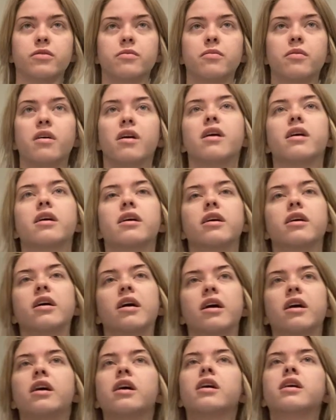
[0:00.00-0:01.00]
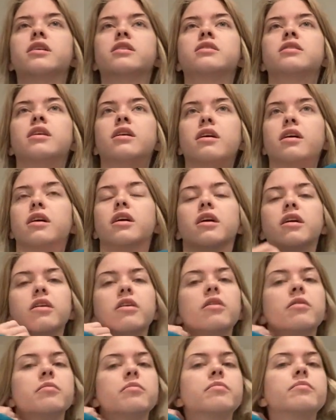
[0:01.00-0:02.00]
know why.
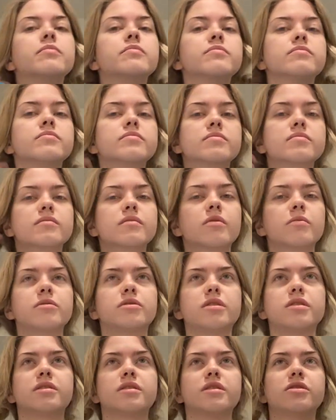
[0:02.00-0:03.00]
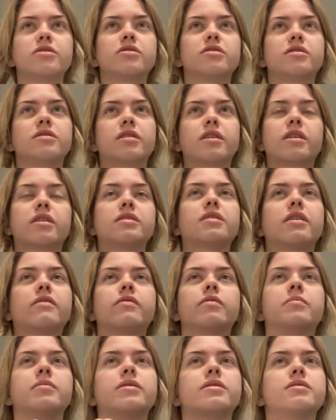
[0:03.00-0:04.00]
Um, which is interesting because
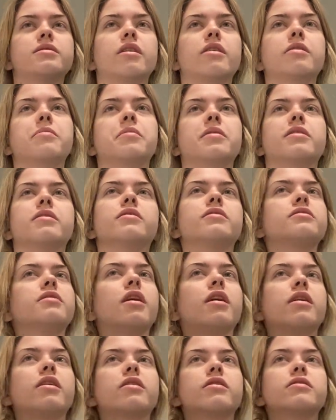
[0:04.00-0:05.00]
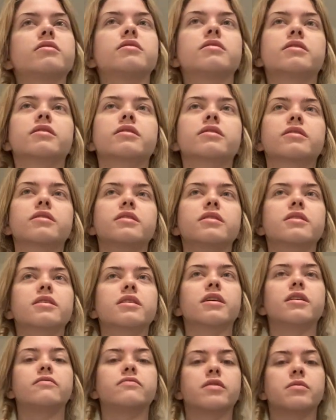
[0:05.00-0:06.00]
everybody's telling me they're tired. Like
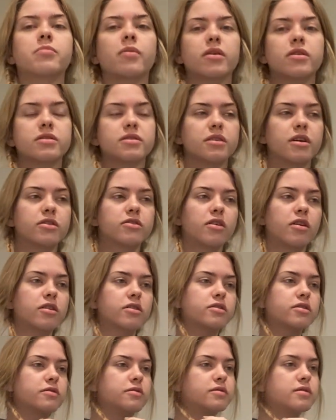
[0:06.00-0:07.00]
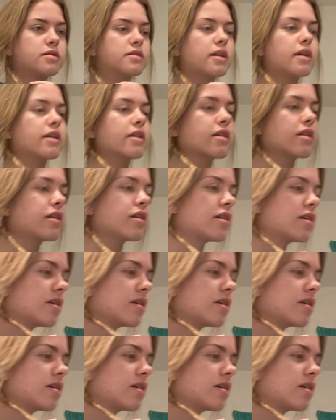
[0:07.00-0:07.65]
every person I talk to is like,